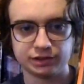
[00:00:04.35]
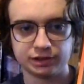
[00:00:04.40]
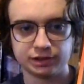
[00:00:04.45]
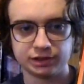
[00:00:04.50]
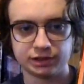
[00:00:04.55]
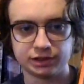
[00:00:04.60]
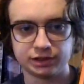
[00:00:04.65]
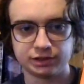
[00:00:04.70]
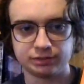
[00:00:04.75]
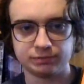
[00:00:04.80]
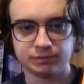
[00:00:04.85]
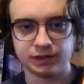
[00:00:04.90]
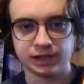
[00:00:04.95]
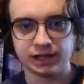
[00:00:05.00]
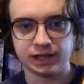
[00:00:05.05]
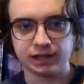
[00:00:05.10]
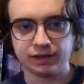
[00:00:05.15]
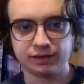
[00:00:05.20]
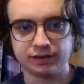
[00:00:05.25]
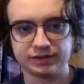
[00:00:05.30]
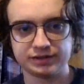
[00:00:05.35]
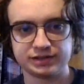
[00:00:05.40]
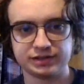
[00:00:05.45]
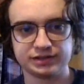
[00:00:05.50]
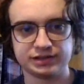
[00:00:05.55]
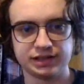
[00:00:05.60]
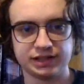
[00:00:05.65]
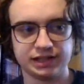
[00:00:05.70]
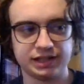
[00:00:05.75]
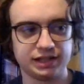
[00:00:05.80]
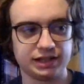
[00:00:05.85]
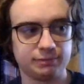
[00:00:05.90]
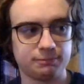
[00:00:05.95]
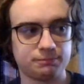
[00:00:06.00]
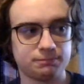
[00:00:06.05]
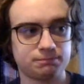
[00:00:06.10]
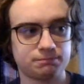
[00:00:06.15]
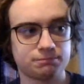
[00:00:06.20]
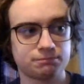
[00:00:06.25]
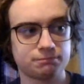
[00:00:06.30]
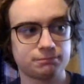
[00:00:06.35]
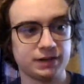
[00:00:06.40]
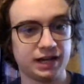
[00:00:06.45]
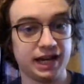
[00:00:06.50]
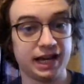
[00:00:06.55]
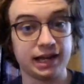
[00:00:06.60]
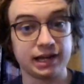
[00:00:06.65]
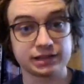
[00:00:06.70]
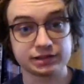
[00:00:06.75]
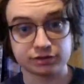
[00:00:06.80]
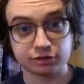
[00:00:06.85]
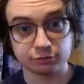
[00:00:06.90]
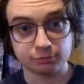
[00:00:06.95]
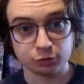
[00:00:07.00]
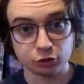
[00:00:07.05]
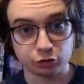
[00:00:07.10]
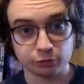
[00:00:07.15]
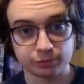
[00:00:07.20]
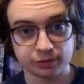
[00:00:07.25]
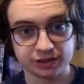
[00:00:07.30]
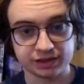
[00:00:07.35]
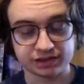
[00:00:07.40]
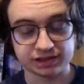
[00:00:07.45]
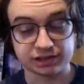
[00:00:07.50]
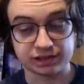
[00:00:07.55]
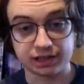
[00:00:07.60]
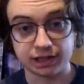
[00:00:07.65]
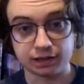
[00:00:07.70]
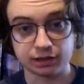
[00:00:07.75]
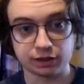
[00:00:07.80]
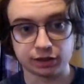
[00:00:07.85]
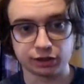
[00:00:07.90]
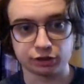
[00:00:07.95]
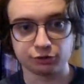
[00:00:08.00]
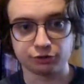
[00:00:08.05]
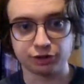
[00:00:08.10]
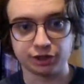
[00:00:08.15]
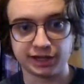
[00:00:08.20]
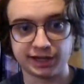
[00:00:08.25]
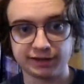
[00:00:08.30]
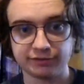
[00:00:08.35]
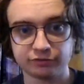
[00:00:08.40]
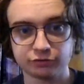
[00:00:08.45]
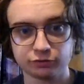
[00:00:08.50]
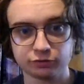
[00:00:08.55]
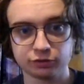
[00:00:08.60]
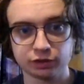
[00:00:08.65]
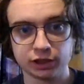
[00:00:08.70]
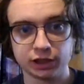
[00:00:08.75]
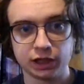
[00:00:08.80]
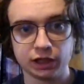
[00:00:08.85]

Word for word: Um, this is a, as the moment, standalone novel,